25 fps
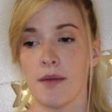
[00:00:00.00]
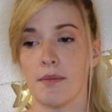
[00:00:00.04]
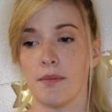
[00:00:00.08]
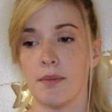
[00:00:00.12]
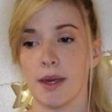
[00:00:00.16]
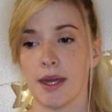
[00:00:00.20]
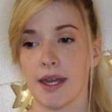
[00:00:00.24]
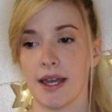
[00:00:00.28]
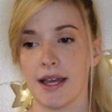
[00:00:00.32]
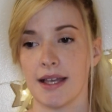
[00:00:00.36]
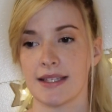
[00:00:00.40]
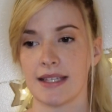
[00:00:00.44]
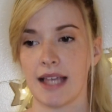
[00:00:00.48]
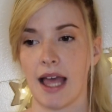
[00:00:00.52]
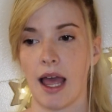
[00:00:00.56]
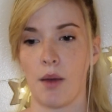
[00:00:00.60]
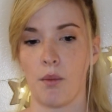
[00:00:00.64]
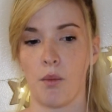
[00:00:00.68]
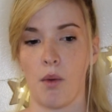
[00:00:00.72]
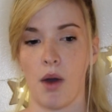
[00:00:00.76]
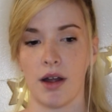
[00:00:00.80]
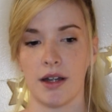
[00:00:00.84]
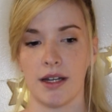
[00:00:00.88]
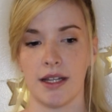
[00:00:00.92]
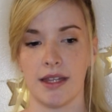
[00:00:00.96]
because I
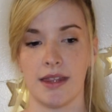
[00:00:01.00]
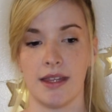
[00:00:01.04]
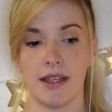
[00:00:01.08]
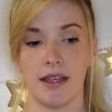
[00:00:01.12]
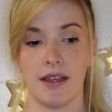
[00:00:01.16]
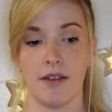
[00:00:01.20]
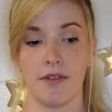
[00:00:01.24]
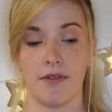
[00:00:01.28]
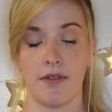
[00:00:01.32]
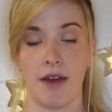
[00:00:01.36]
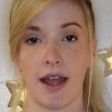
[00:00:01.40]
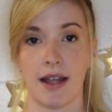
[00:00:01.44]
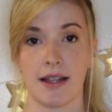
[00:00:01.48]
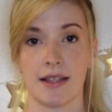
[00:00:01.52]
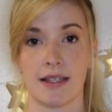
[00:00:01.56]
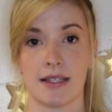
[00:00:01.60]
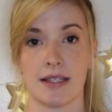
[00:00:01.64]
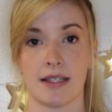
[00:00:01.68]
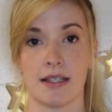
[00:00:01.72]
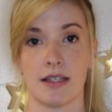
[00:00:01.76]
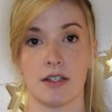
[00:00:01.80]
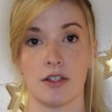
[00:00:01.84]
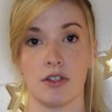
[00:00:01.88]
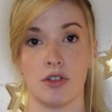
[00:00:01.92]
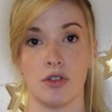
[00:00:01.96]
wanted the
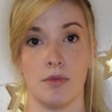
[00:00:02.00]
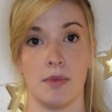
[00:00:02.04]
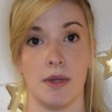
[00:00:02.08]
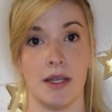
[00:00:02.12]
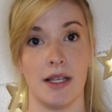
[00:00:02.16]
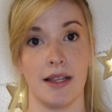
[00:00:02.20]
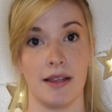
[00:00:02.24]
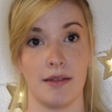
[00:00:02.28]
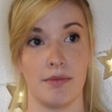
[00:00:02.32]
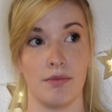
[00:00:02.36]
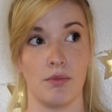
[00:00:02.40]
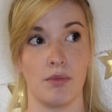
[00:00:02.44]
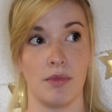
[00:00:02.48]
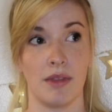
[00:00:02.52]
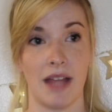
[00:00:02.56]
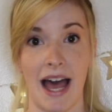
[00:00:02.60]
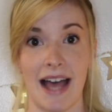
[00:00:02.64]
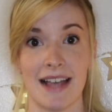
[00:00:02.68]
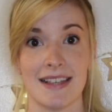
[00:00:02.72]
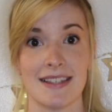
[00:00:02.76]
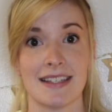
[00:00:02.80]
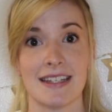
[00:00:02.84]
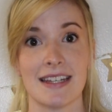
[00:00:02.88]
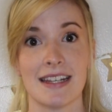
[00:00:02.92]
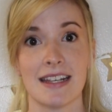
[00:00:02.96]
effects to be
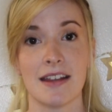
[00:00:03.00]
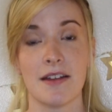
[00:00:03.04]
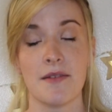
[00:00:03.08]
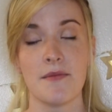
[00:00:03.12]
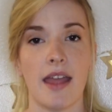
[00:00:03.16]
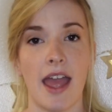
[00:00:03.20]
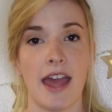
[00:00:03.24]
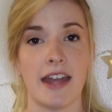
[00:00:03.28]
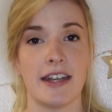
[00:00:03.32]
lasting.